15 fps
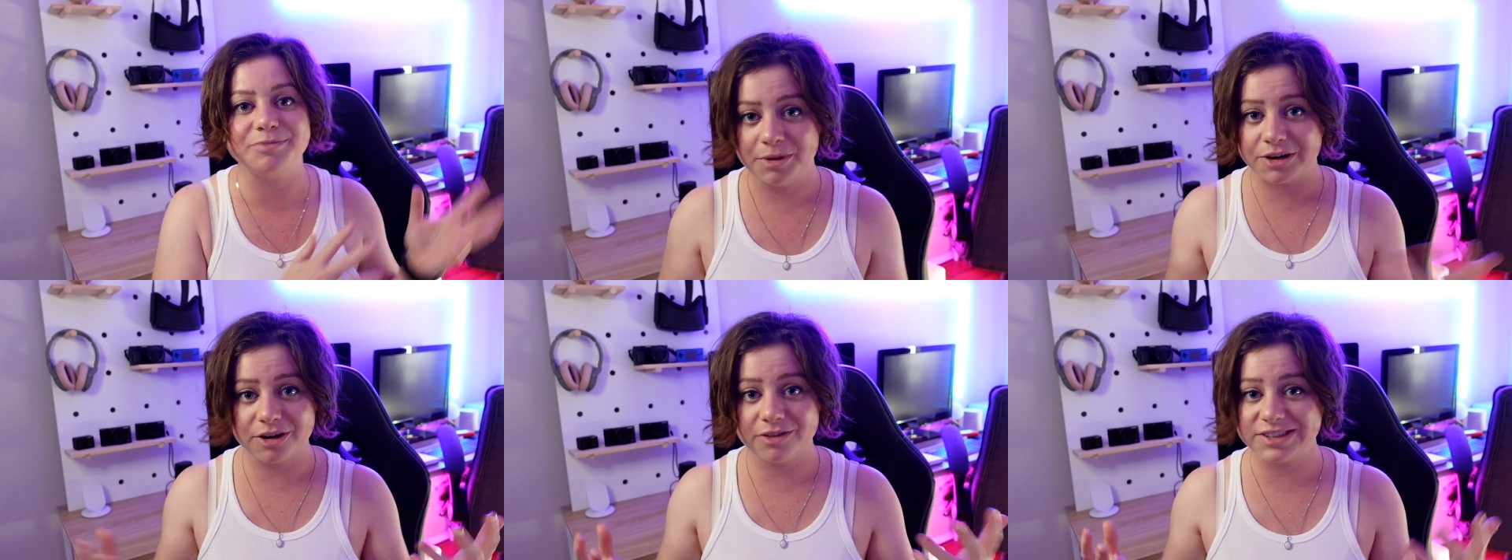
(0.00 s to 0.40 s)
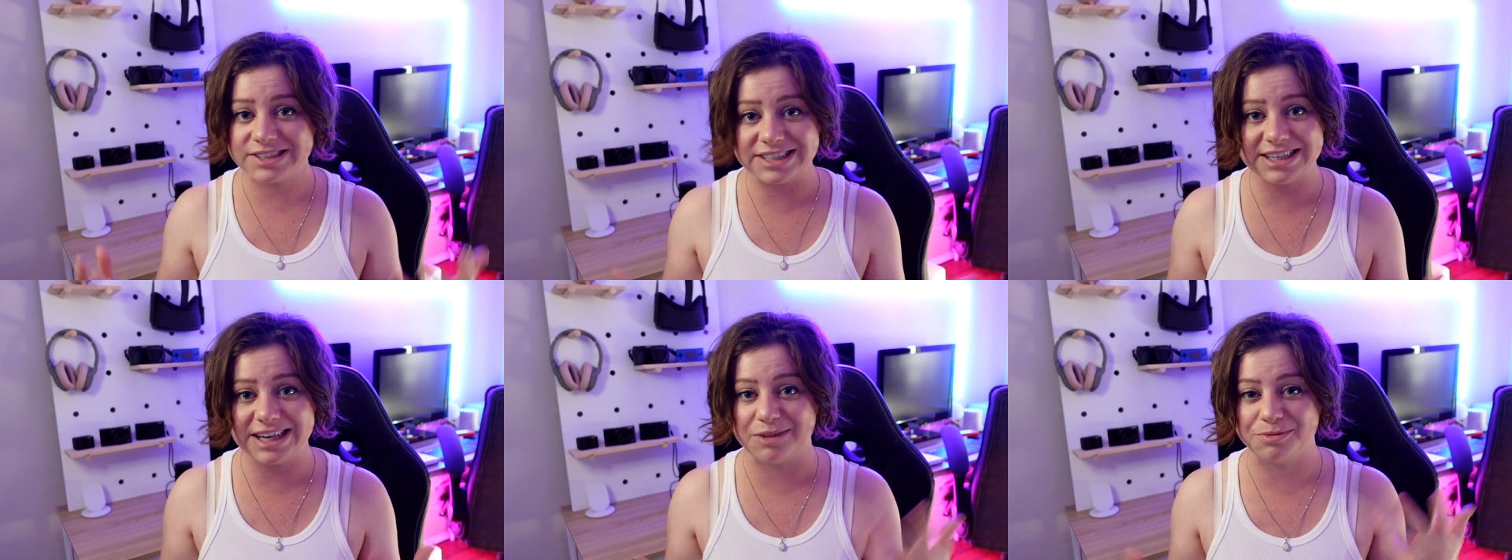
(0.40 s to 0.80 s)
You can
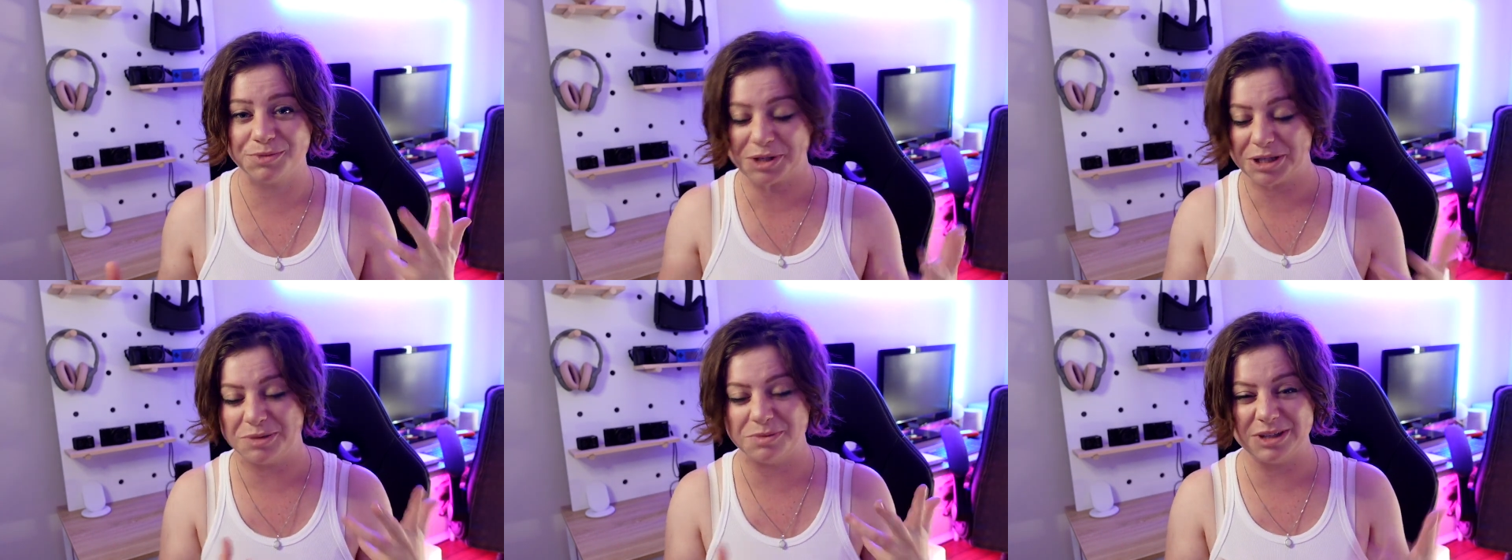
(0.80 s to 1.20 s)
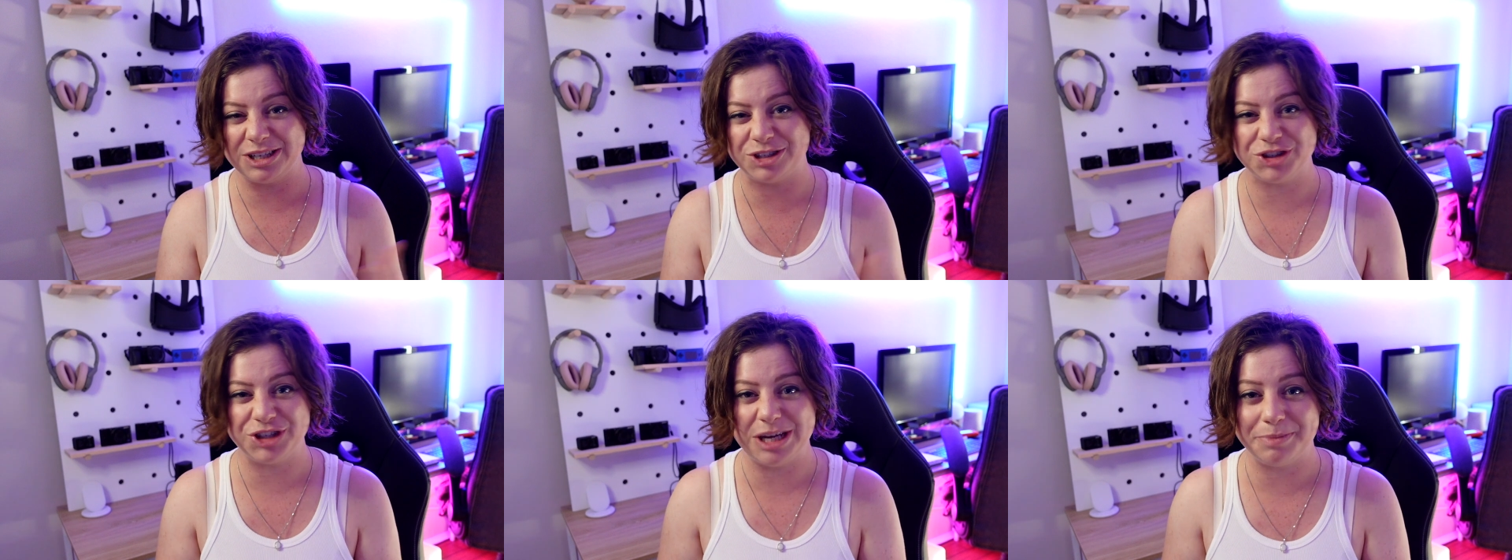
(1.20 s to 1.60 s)
obviously get really, really
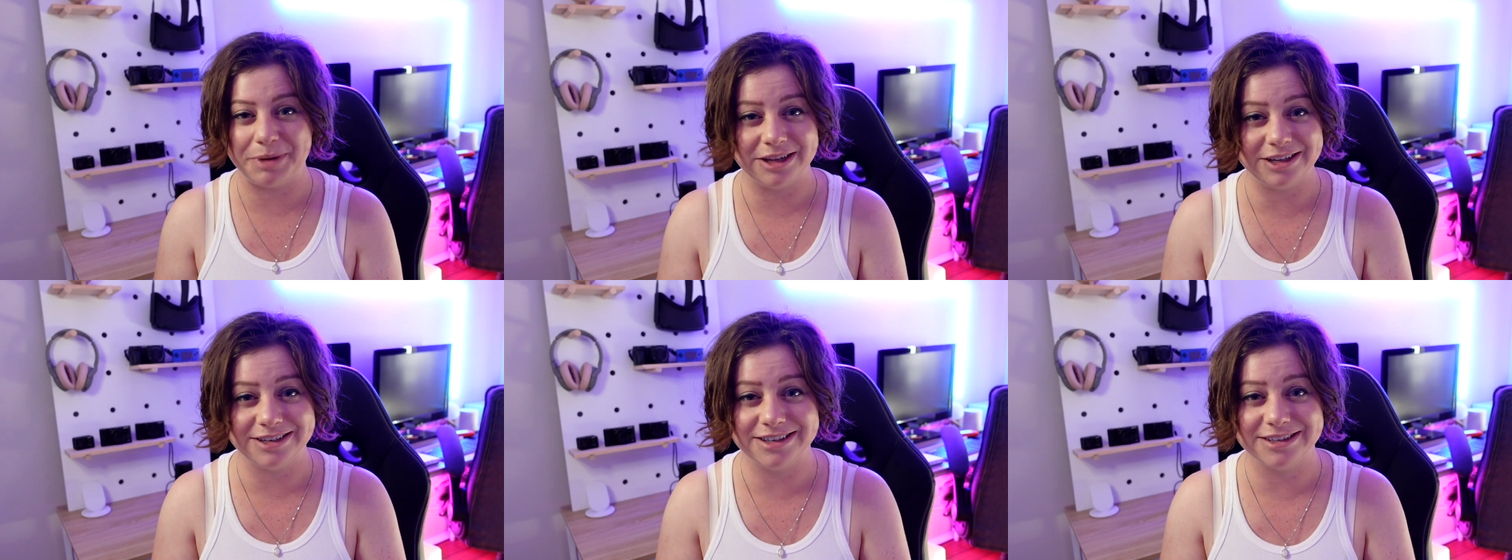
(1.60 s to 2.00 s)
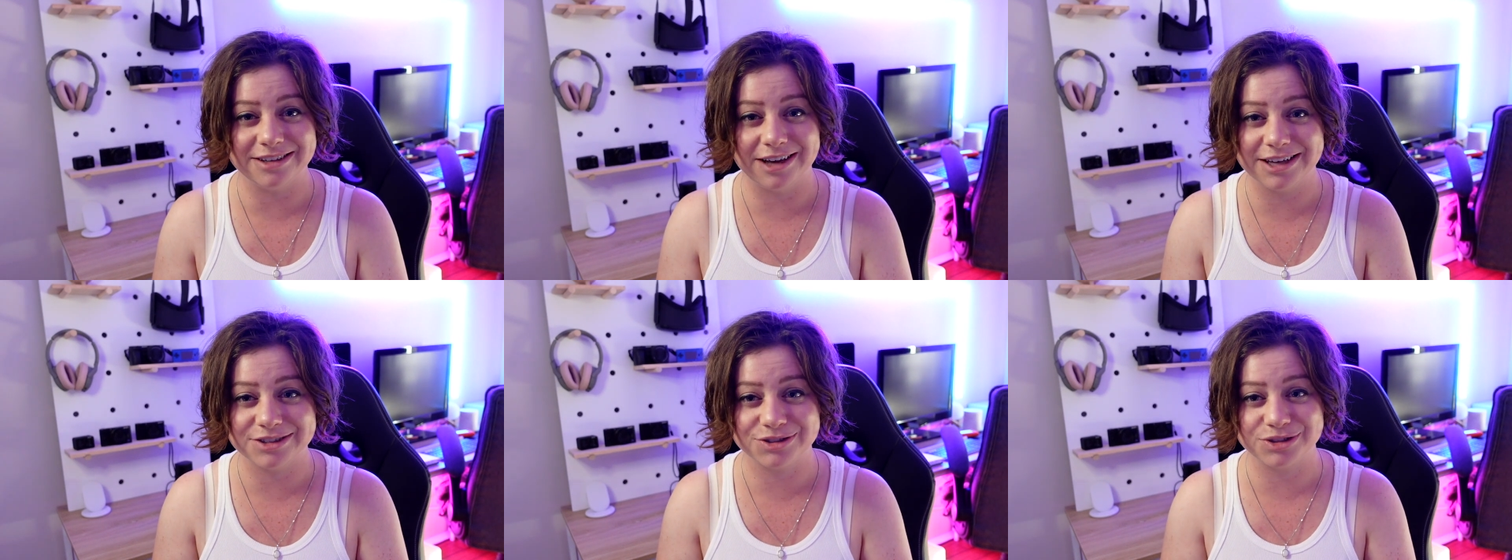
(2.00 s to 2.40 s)
cheap LED
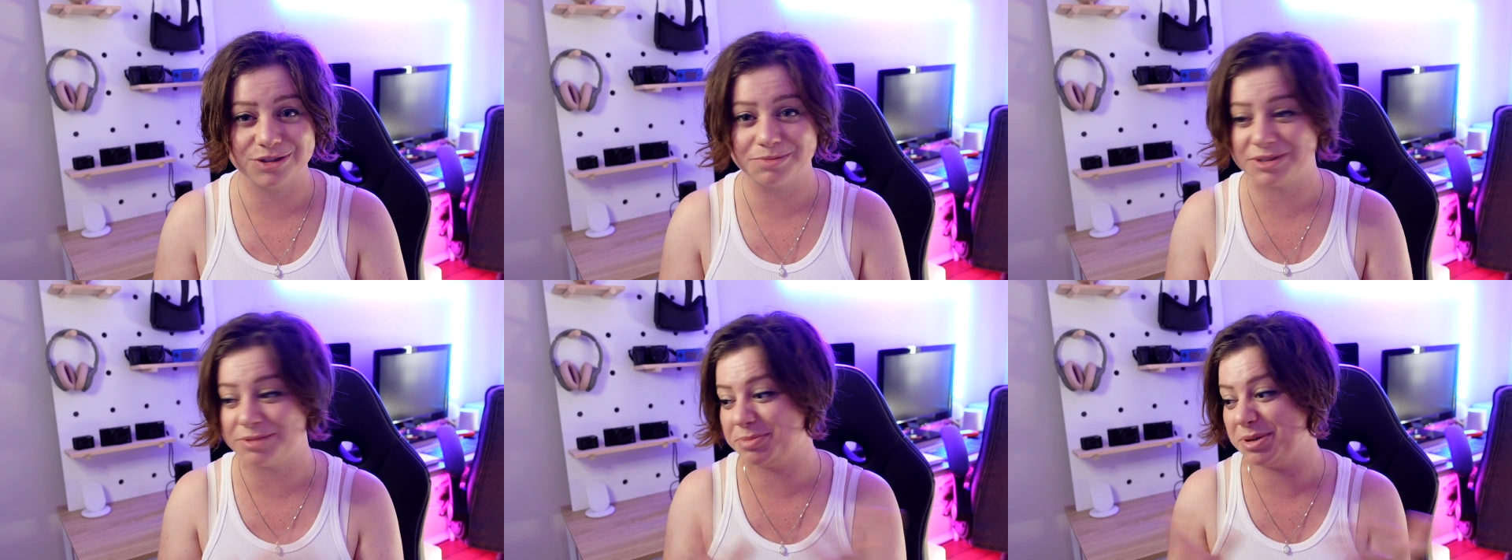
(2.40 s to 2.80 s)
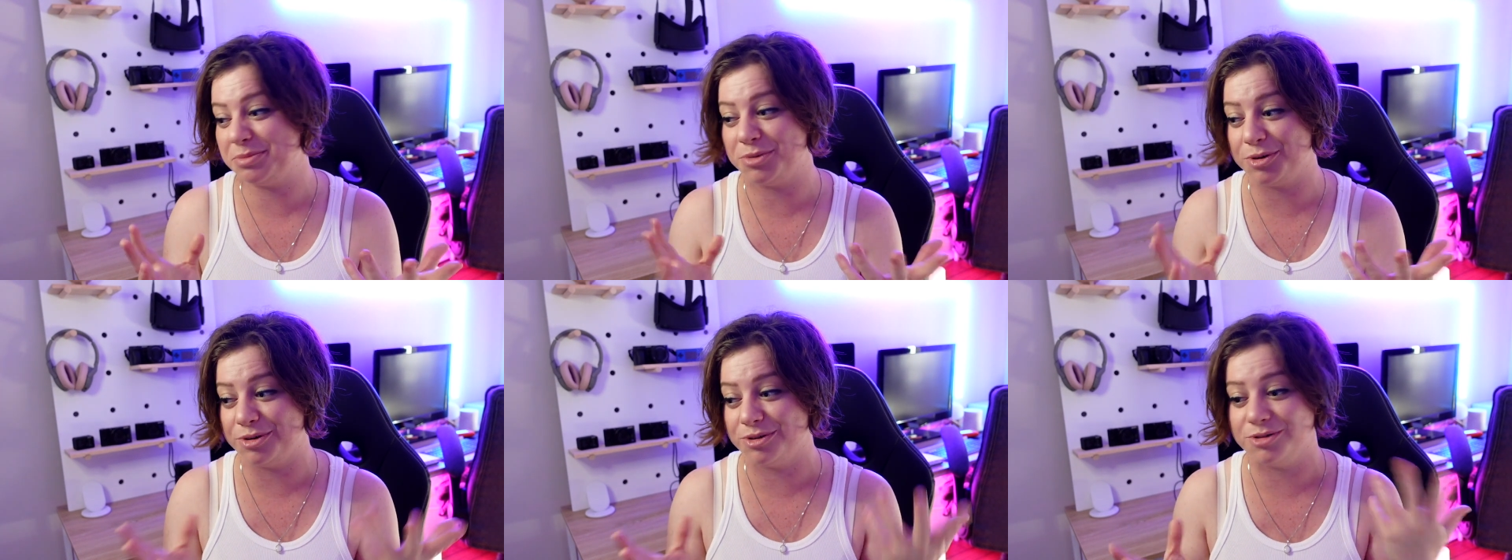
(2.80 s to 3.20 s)
light strips, a bit
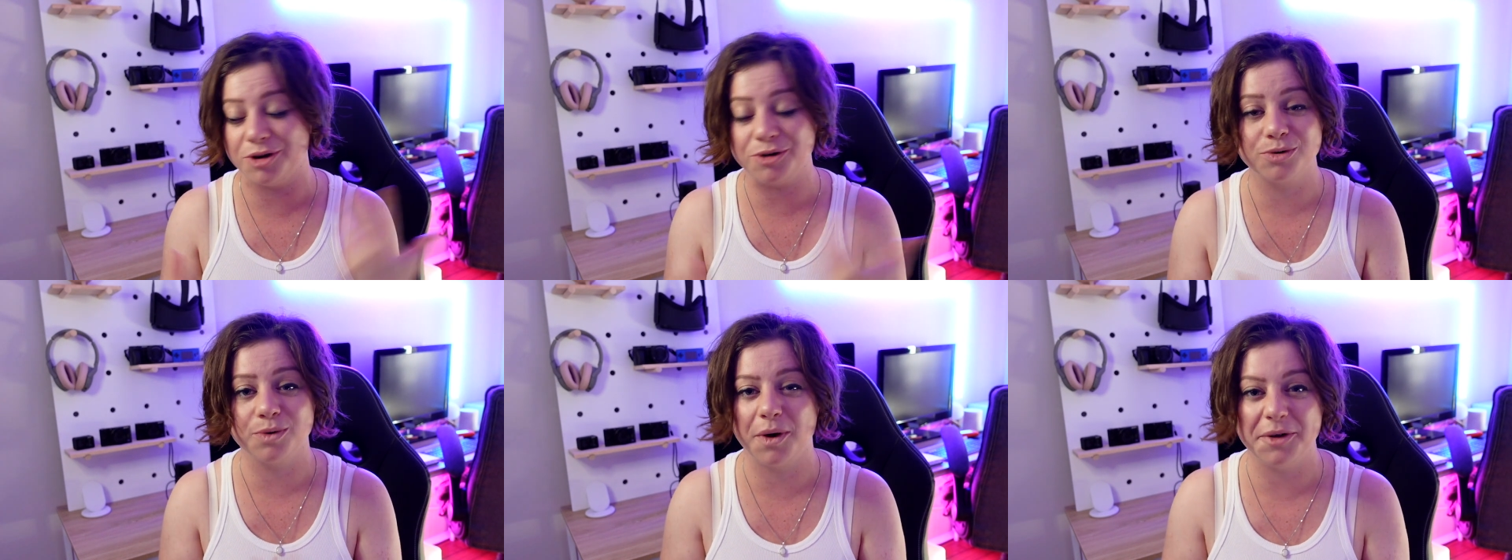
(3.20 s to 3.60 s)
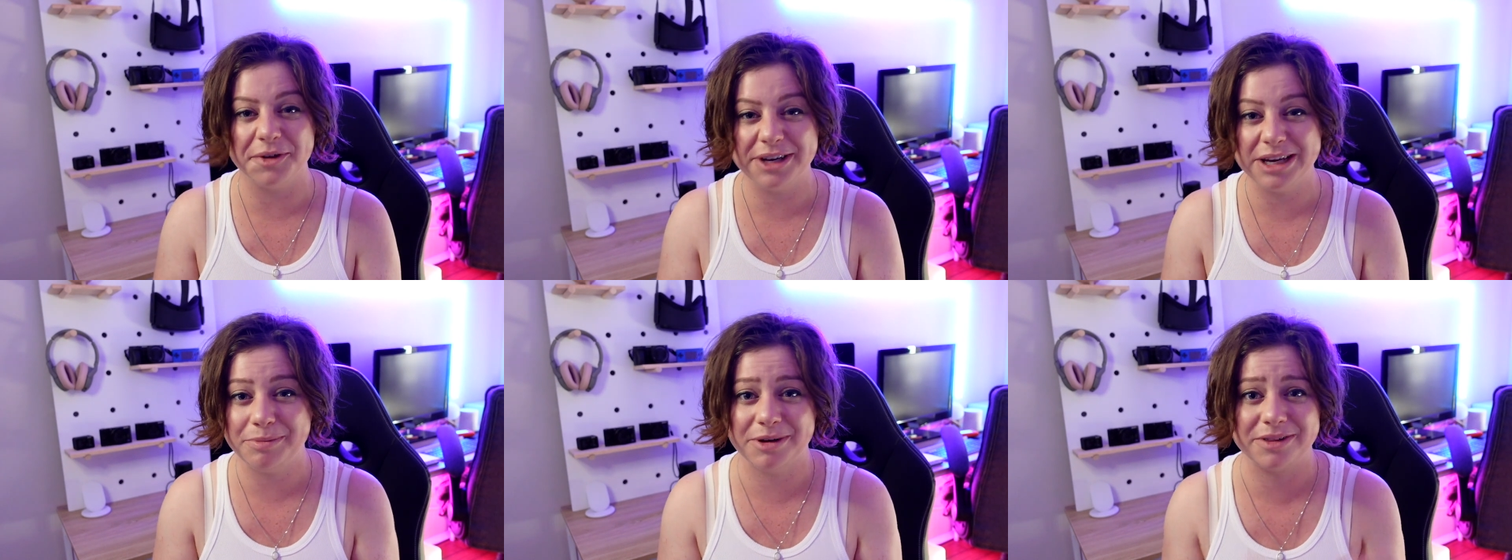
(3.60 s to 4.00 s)
more low
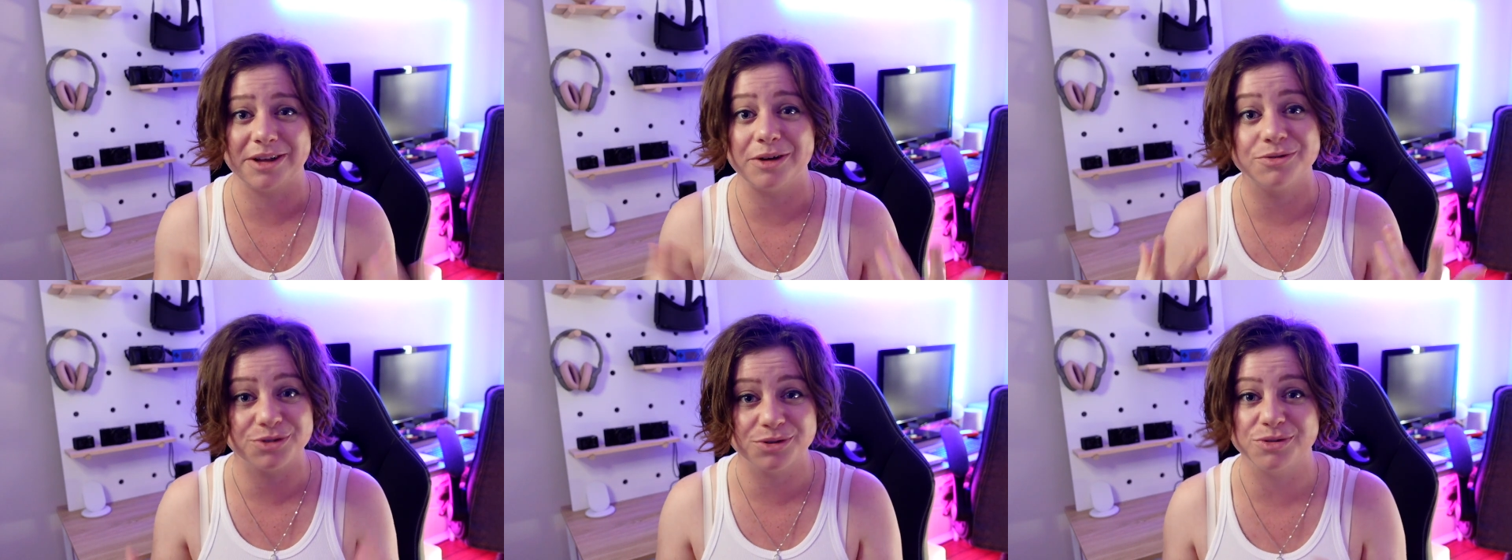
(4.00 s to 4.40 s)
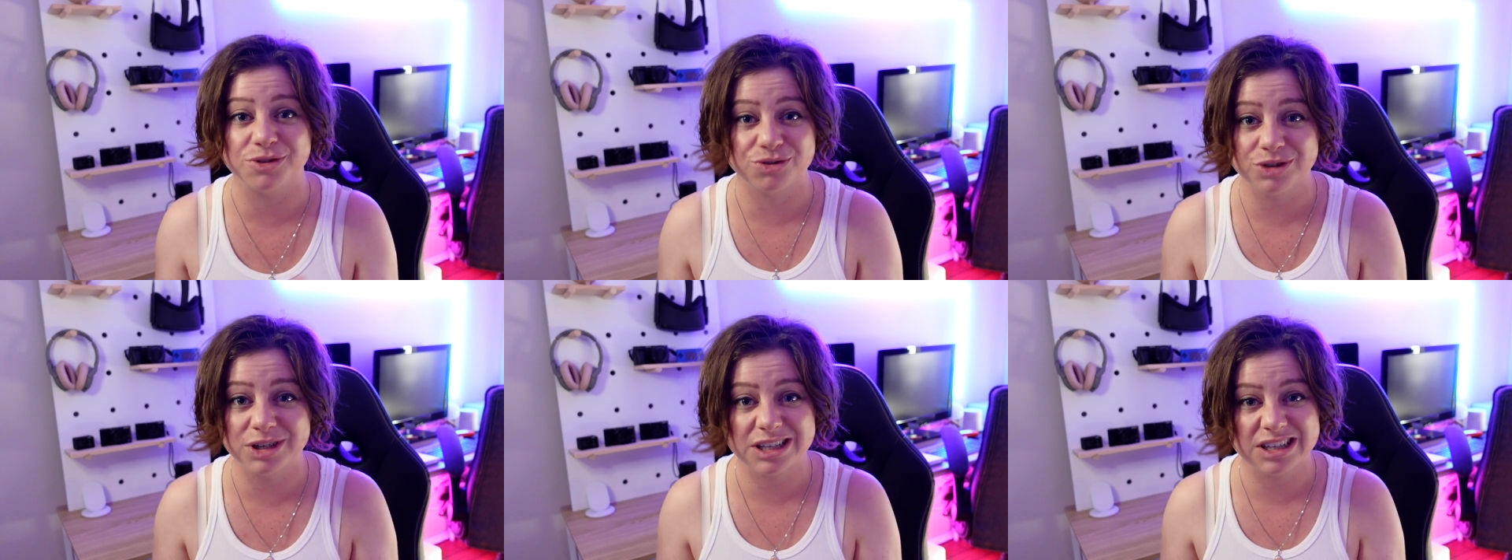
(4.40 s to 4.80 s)
quality, but they'll do the trick.